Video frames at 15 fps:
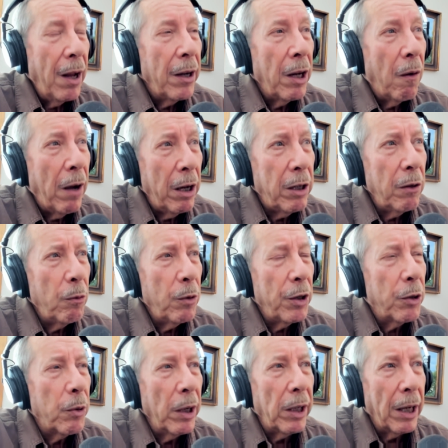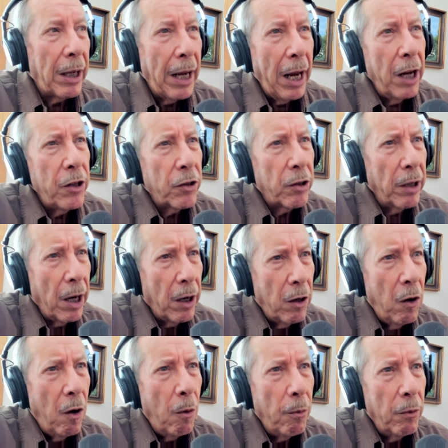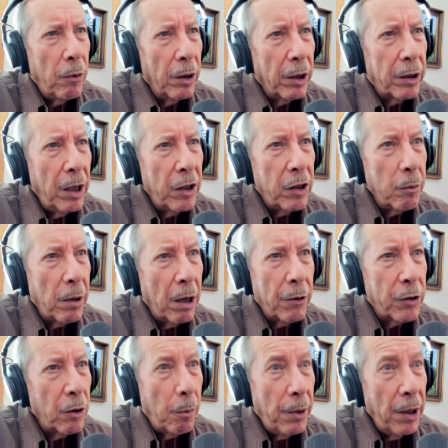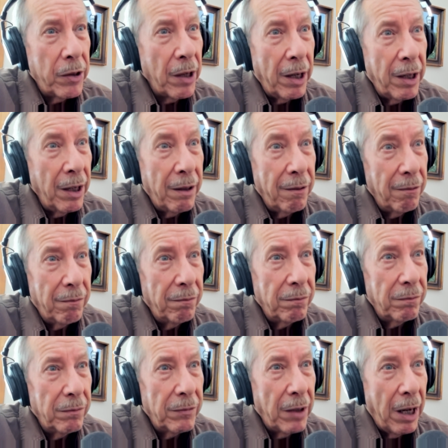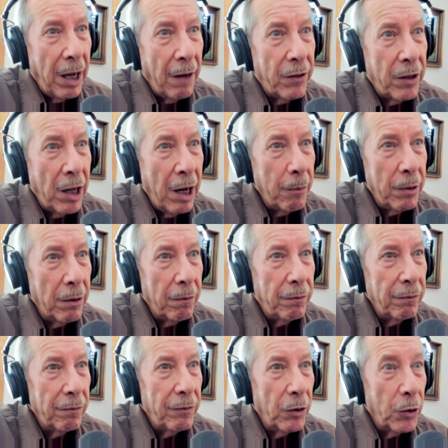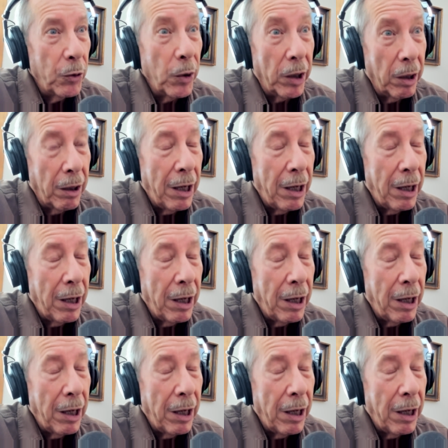Now, I would drink occasionally at home while teaching, but I was so busy I didn't have time to drink a